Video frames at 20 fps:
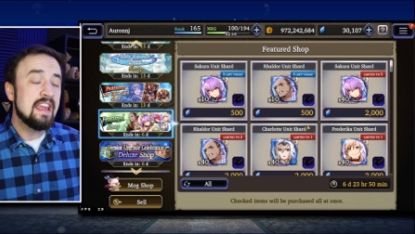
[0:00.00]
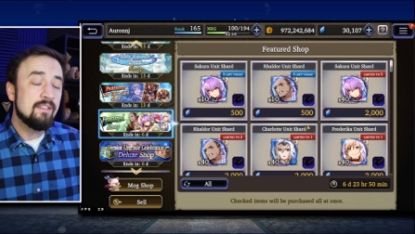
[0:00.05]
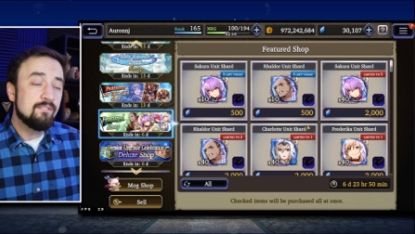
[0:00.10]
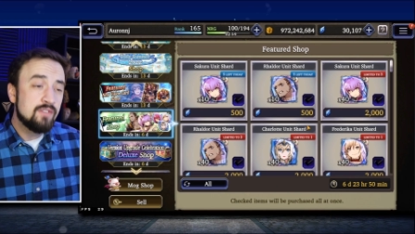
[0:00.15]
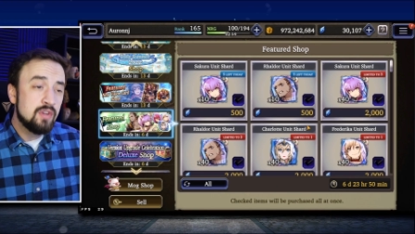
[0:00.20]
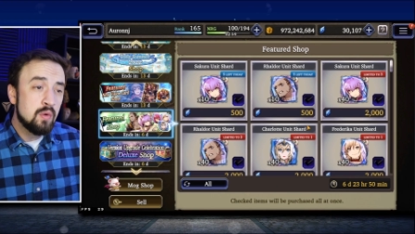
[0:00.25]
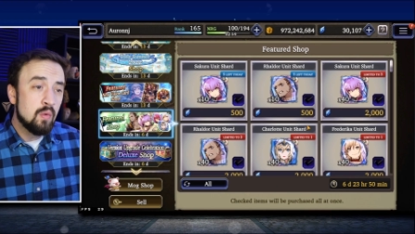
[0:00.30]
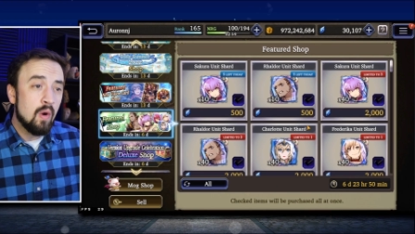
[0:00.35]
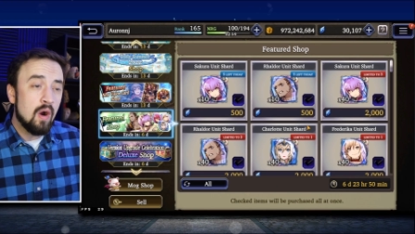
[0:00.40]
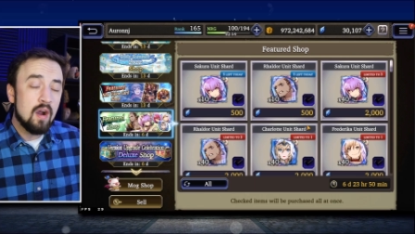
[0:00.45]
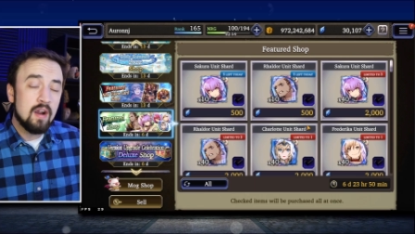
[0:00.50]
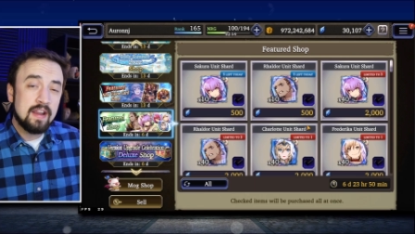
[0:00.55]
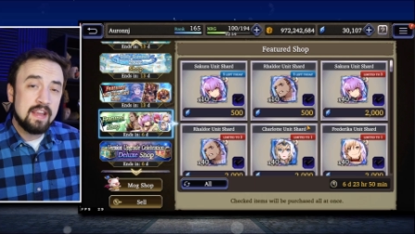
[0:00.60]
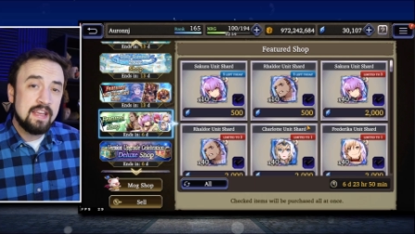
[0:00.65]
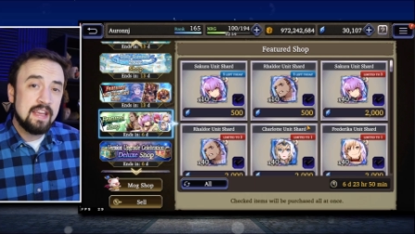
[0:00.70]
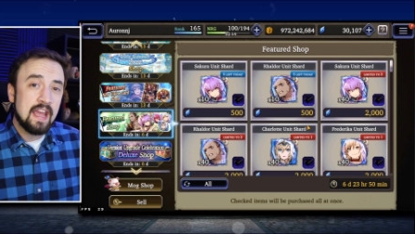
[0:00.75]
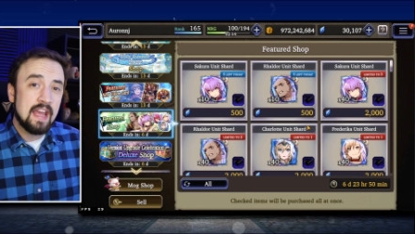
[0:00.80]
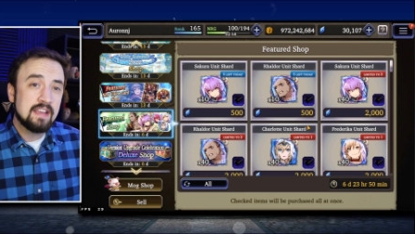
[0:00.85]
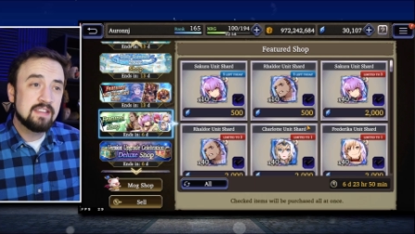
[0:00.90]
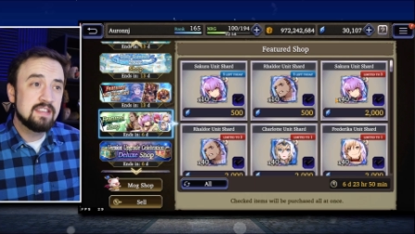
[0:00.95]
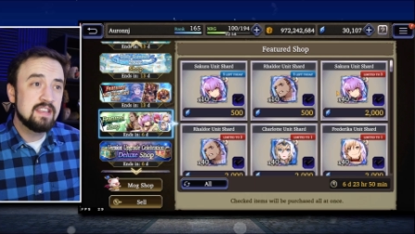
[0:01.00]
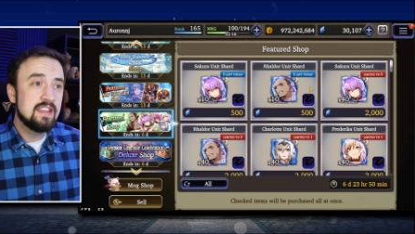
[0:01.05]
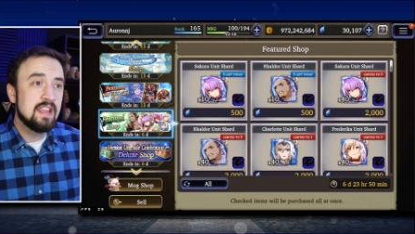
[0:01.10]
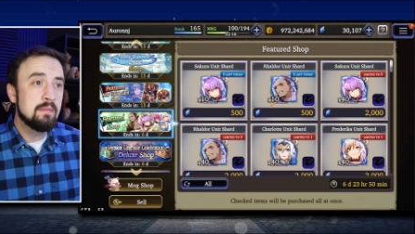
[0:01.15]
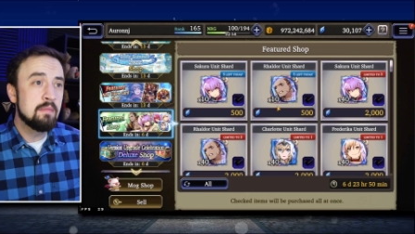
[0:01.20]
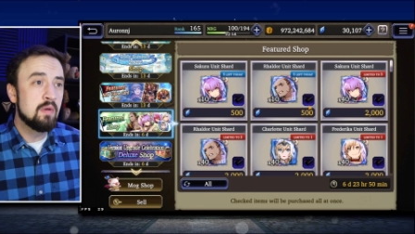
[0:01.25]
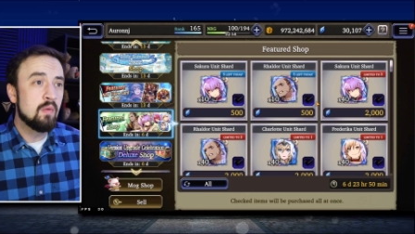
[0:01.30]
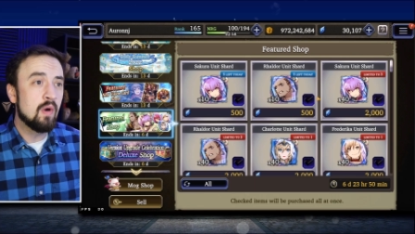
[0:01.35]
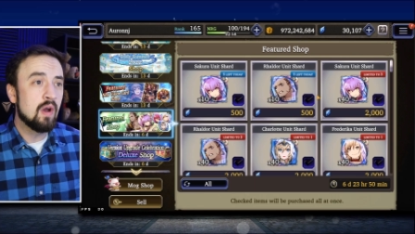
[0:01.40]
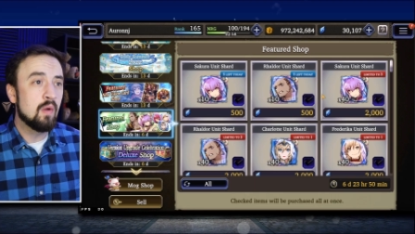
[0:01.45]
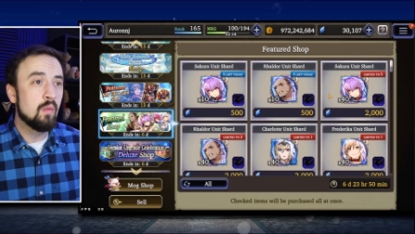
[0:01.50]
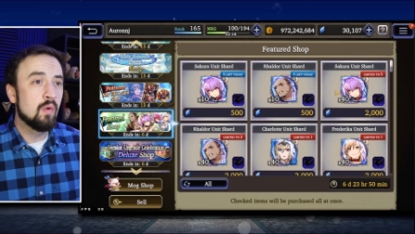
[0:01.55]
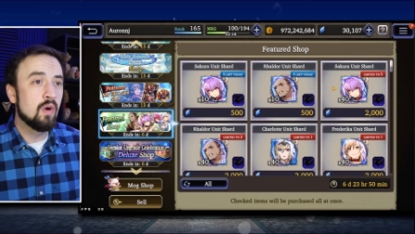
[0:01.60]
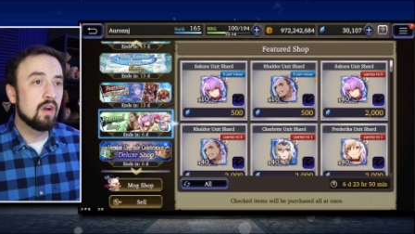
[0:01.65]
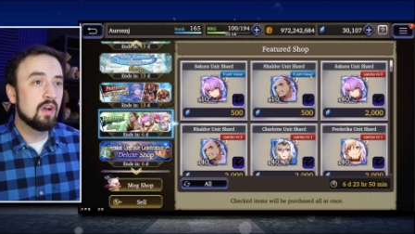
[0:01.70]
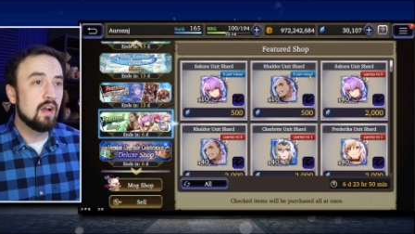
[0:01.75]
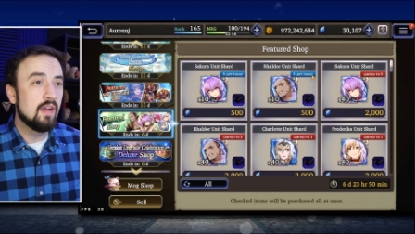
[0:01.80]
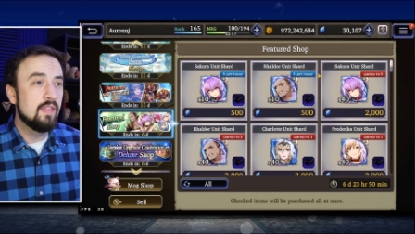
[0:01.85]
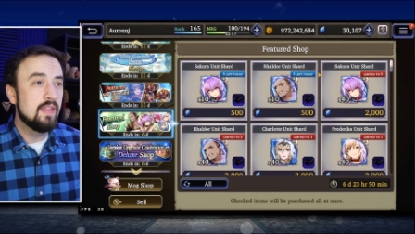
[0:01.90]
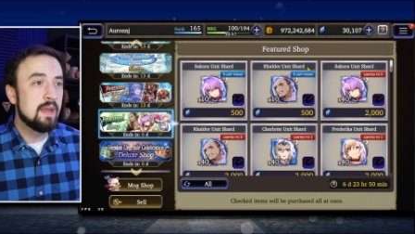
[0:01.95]
If you are EXing them and want to
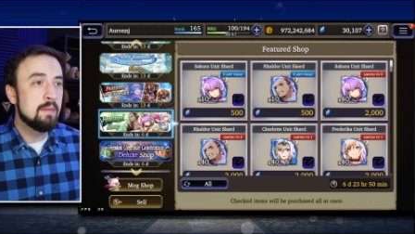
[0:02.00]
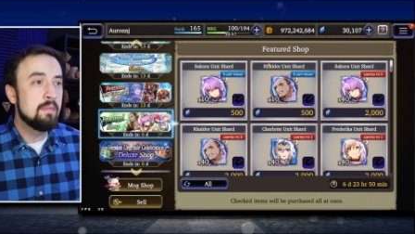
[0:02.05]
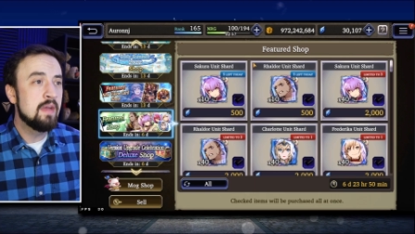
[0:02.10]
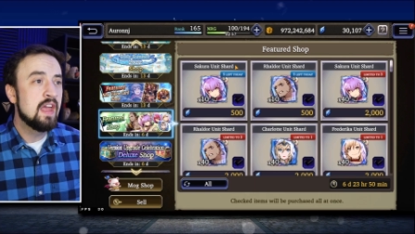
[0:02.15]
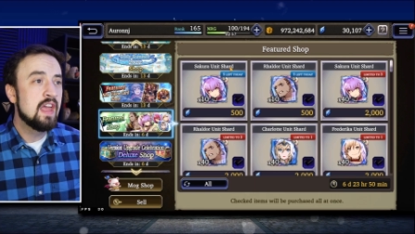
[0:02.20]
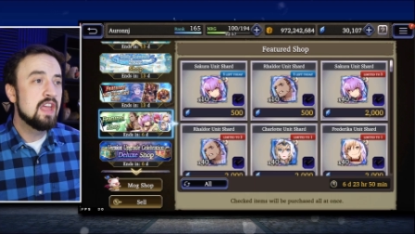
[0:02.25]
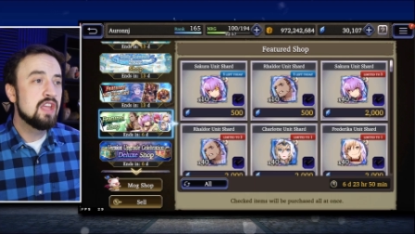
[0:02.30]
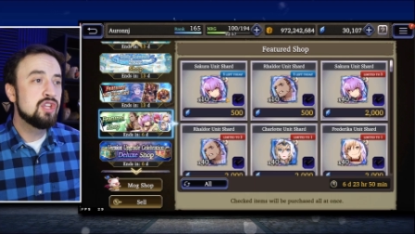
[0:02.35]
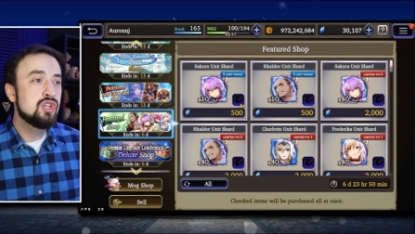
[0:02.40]
work on them,